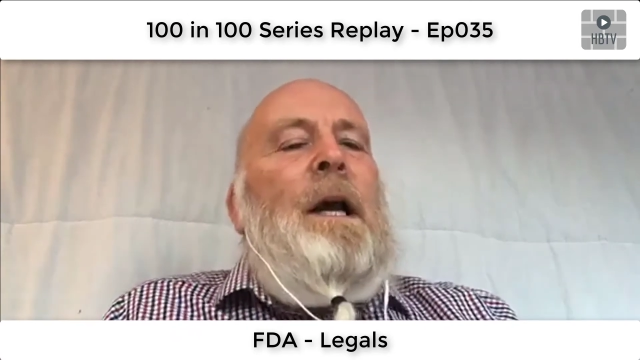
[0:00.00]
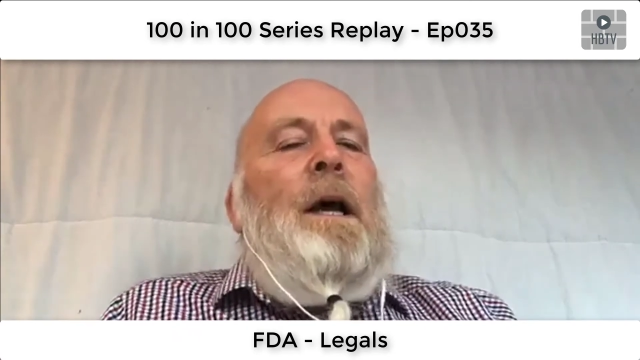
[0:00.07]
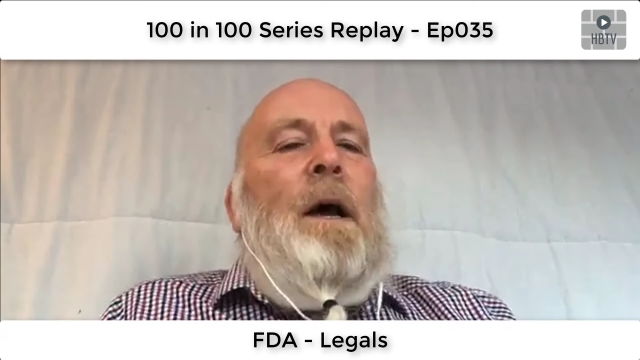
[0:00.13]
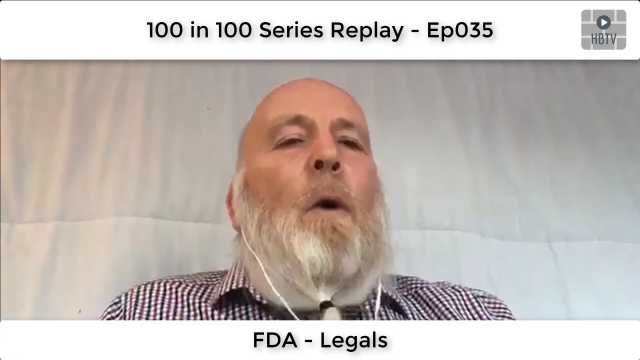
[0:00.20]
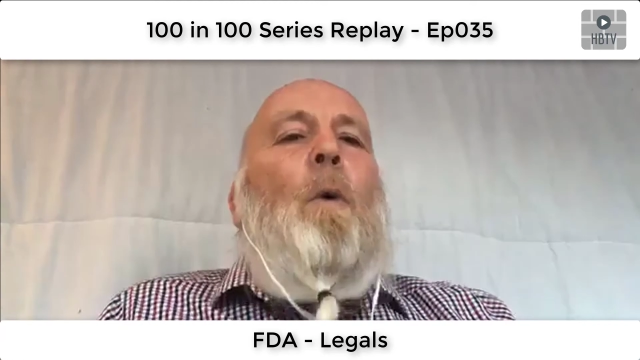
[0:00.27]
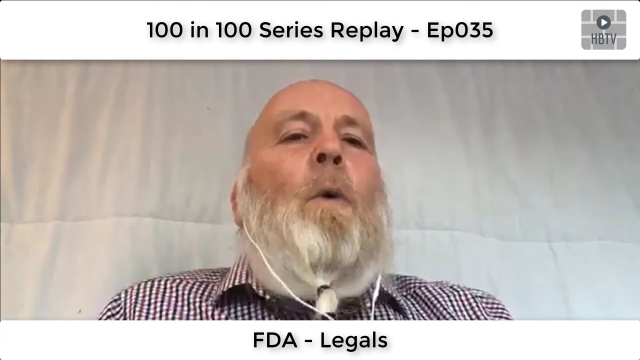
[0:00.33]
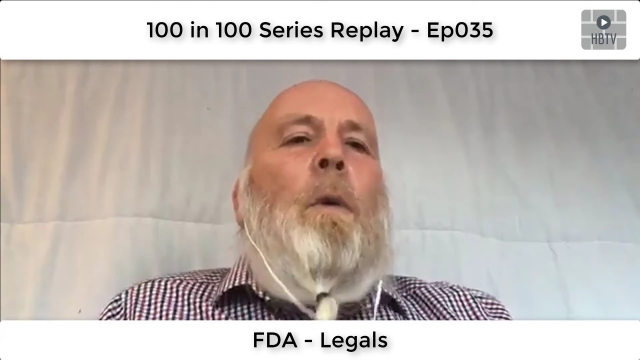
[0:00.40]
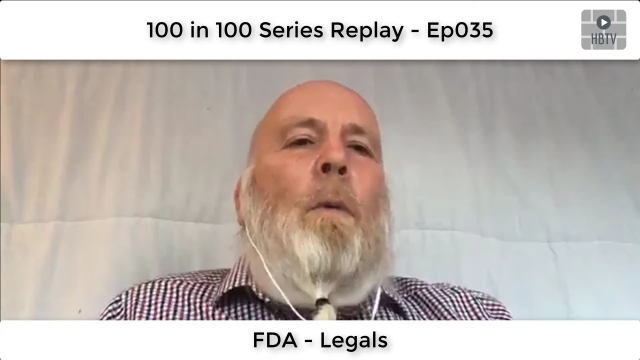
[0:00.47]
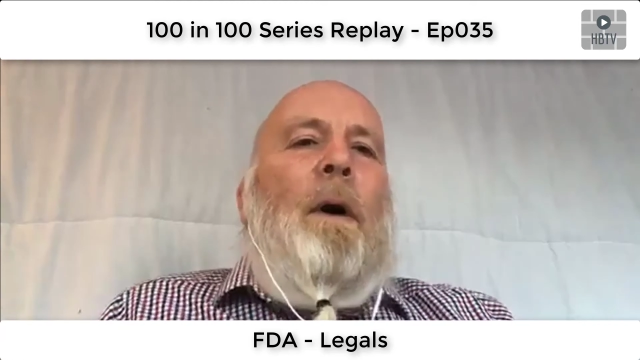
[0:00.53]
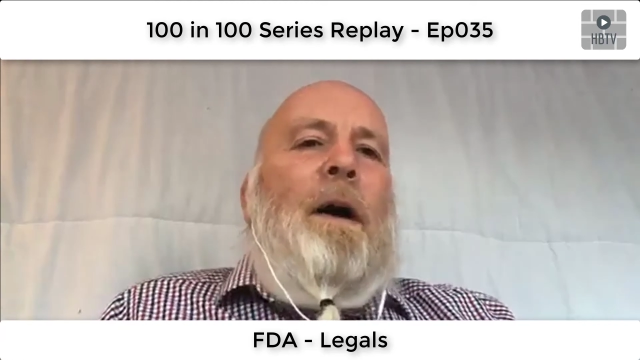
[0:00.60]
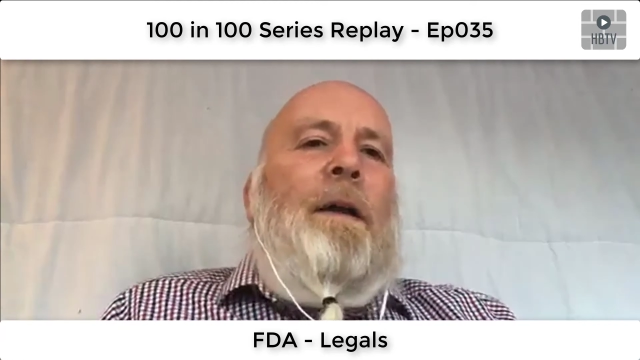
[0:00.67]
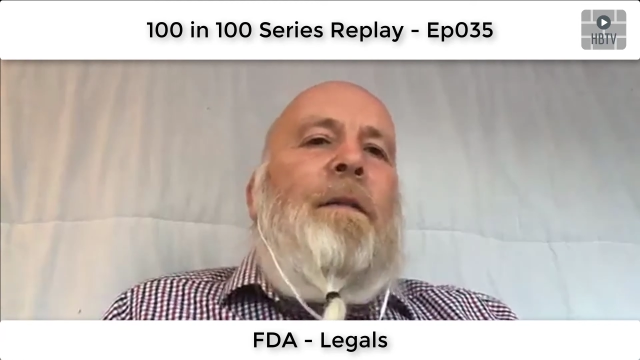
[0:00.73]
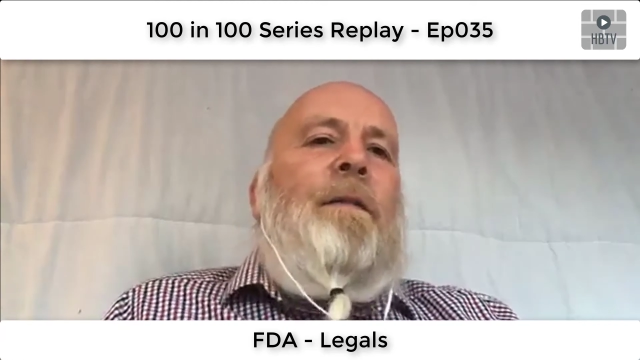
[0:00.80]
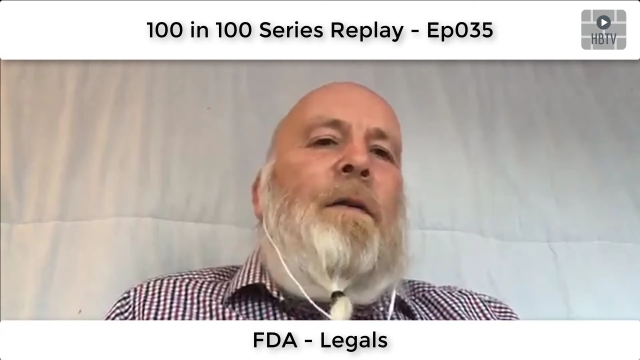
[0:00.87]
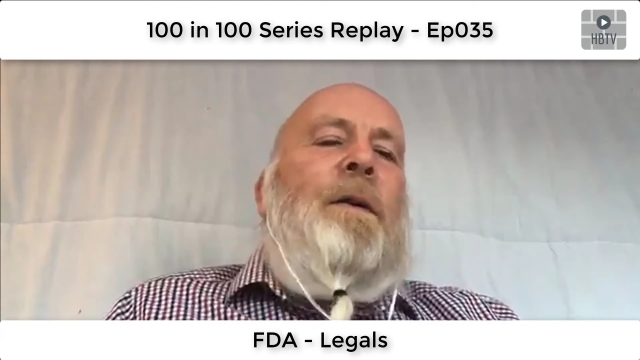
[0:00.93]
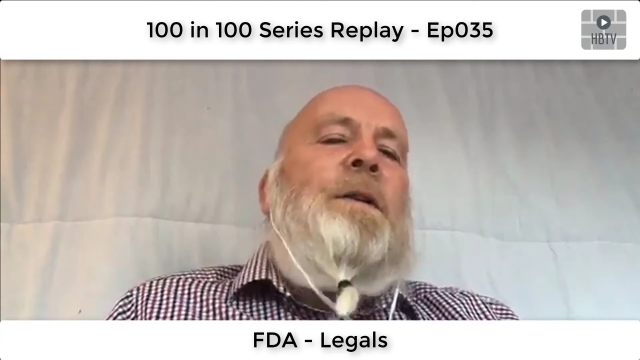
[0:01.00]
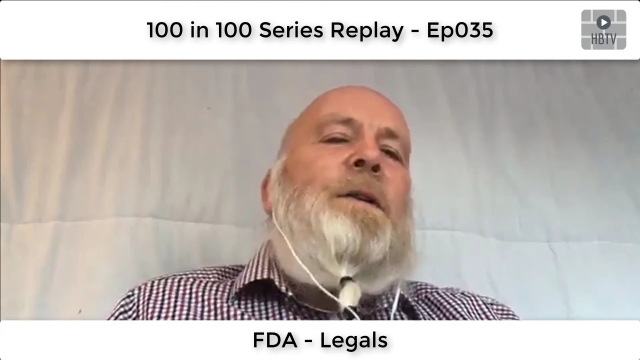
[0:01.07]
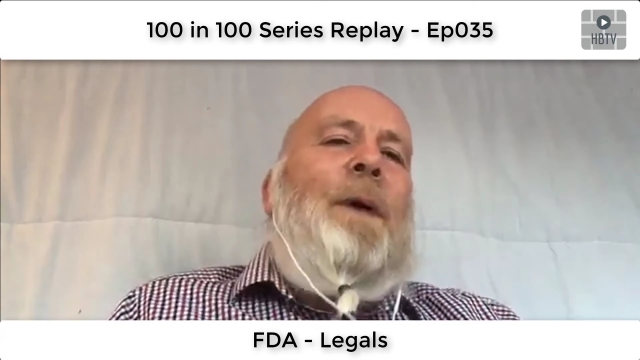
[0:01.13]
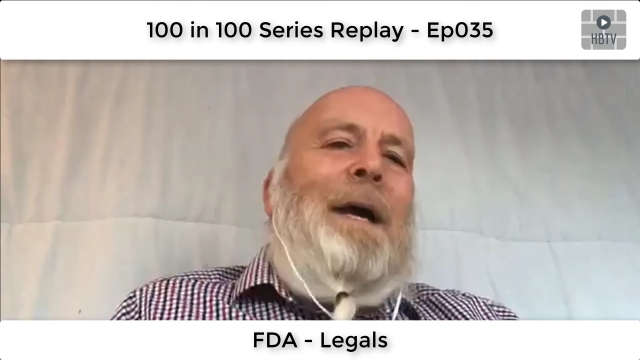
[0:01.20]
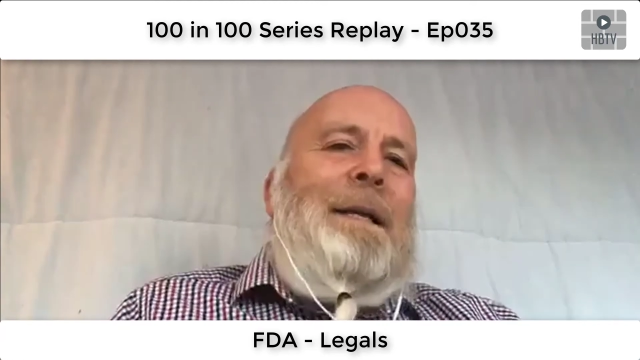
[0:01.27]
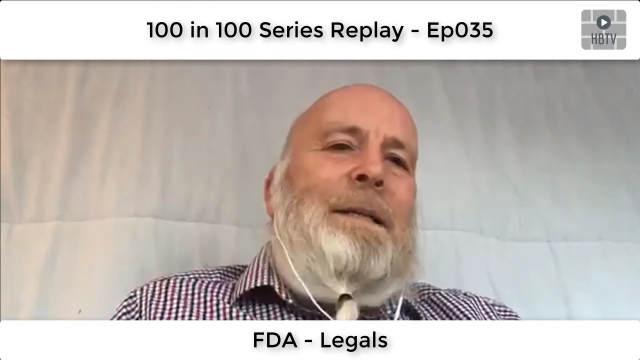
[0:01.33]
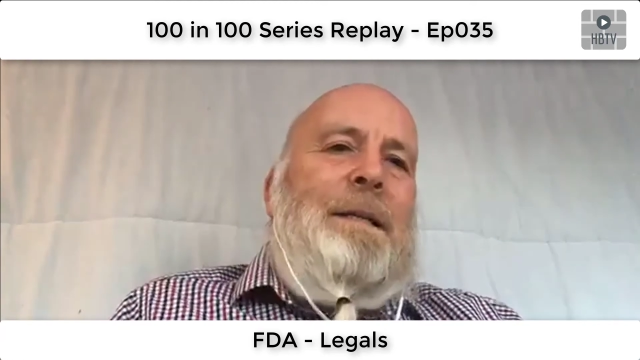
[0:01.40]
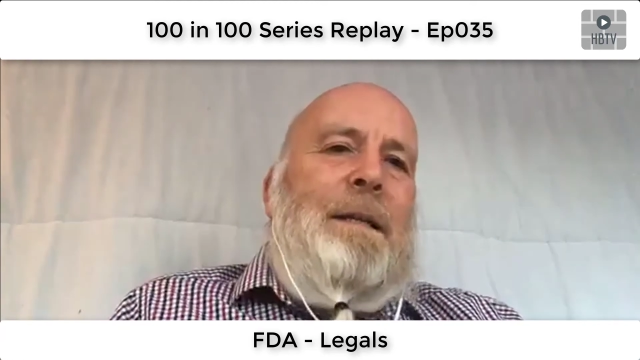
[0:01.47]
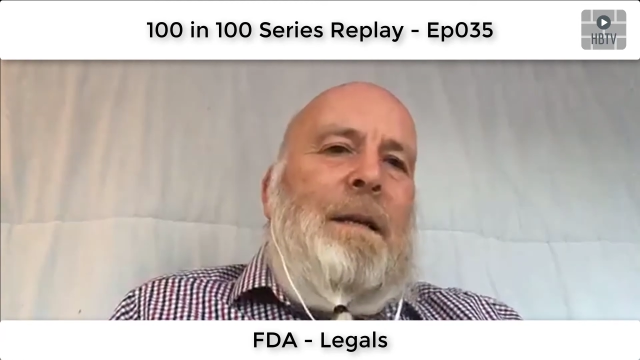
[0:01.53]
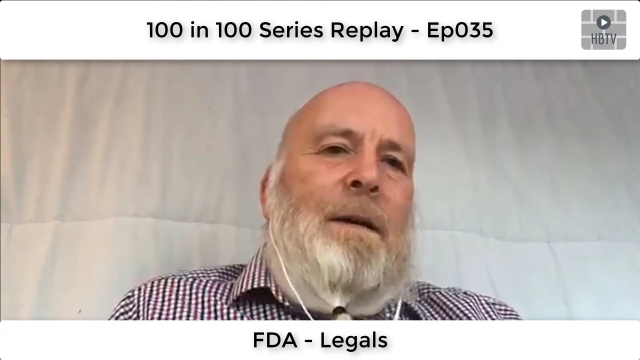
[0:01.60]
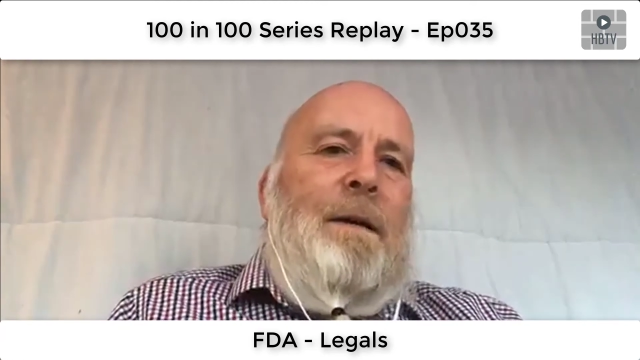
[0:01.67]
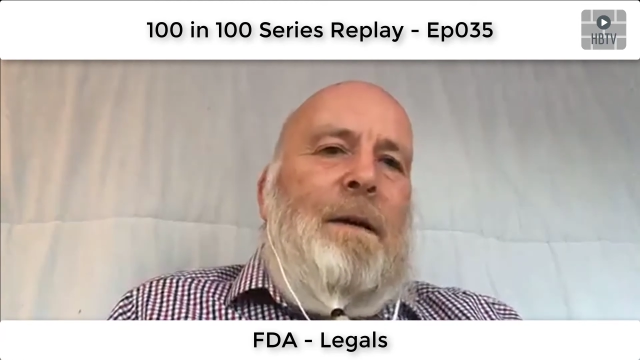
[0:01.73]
all the way through to exiting